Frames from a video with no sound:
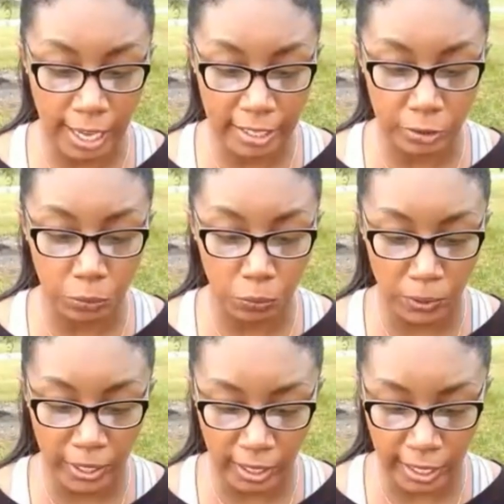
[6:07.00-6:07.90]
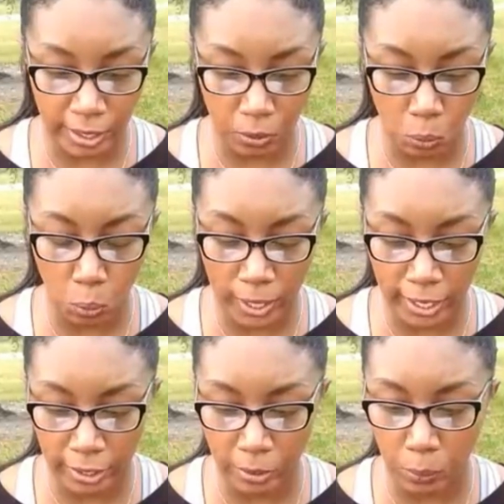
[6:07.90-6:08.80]
That is really
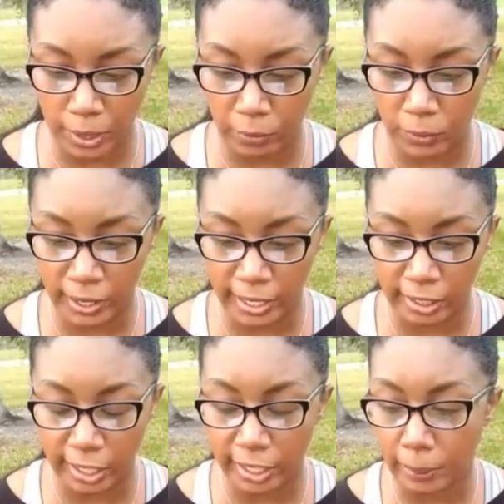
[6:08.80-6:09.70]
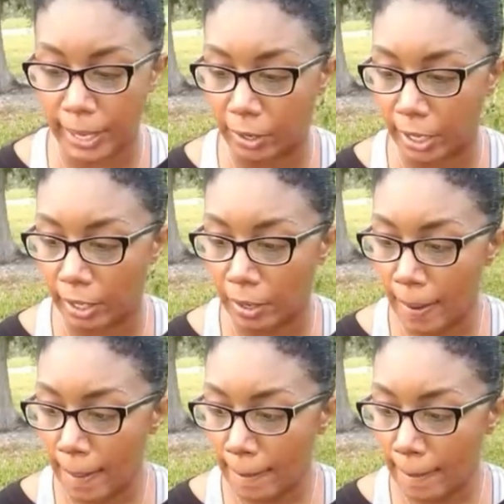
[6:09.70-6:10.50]
weird when I really think about it.